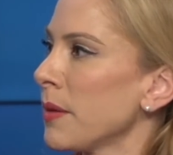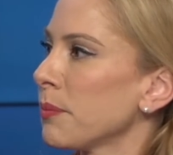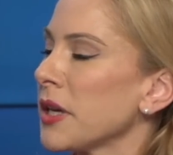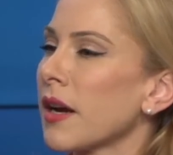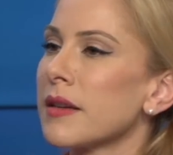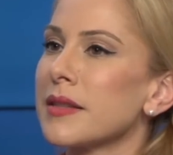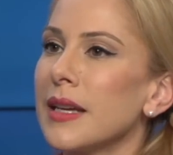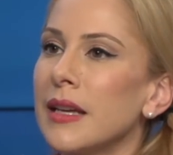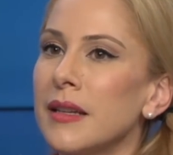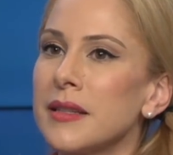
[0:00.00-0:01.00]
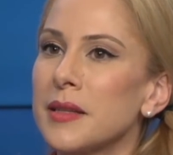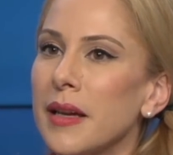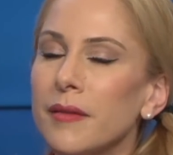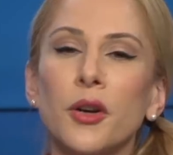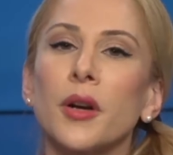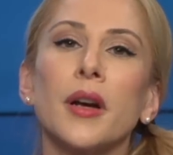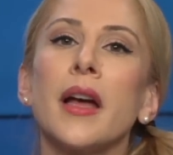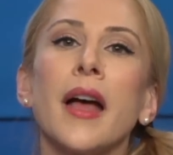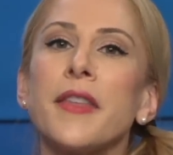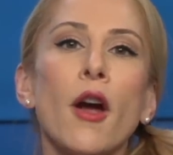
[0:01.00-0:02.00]
Yeah. Because it is, look,
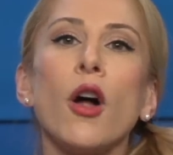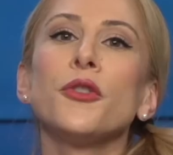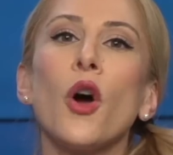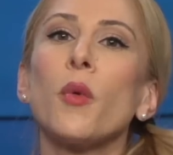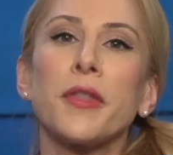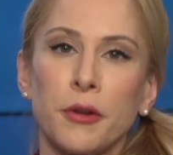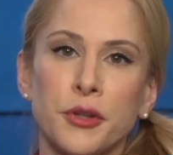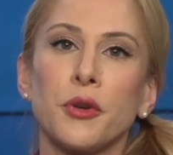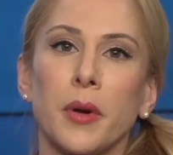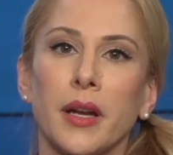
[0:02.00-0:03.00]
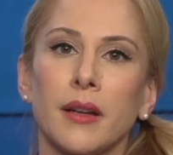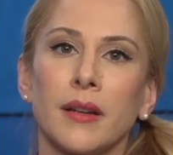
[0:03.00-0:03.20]
they all know what they're doing.